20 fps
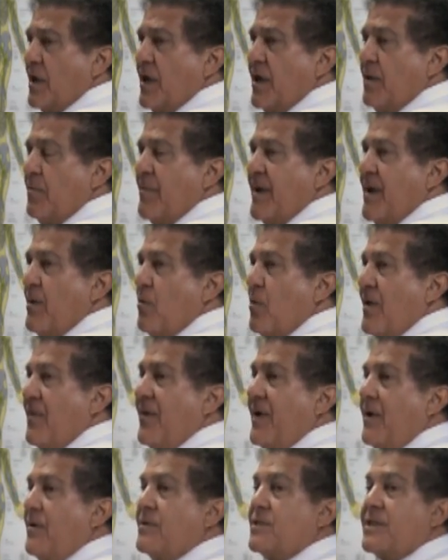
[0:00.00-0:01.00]
a little bit
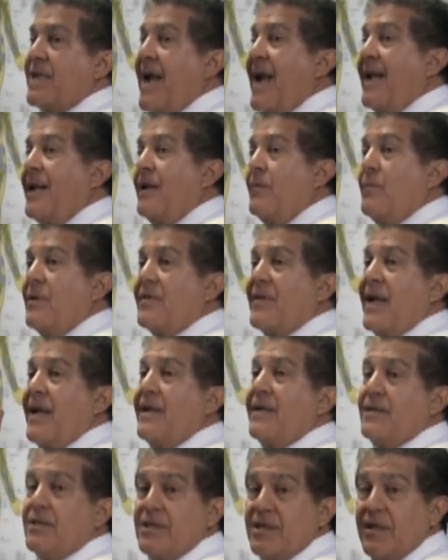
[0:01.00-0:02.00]
when they're standing what they
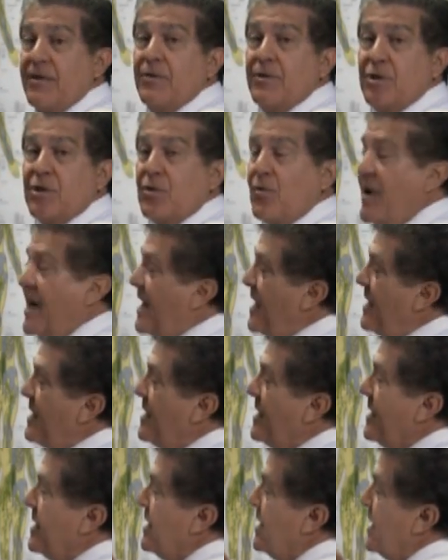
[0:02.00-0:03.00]
consider
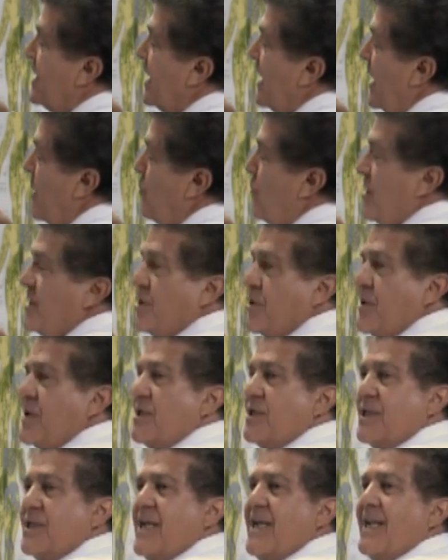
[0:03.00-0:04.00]
straight, in which you
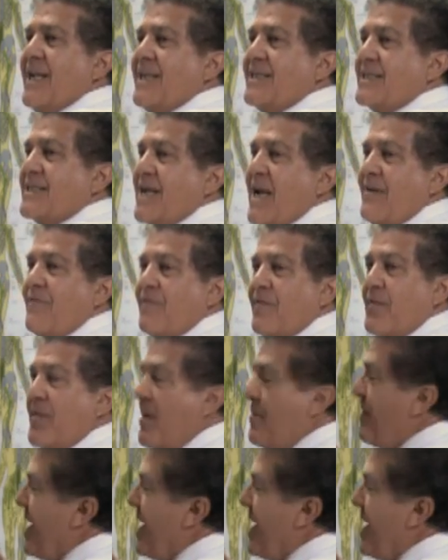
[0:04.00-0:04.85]
can see, let's say, from the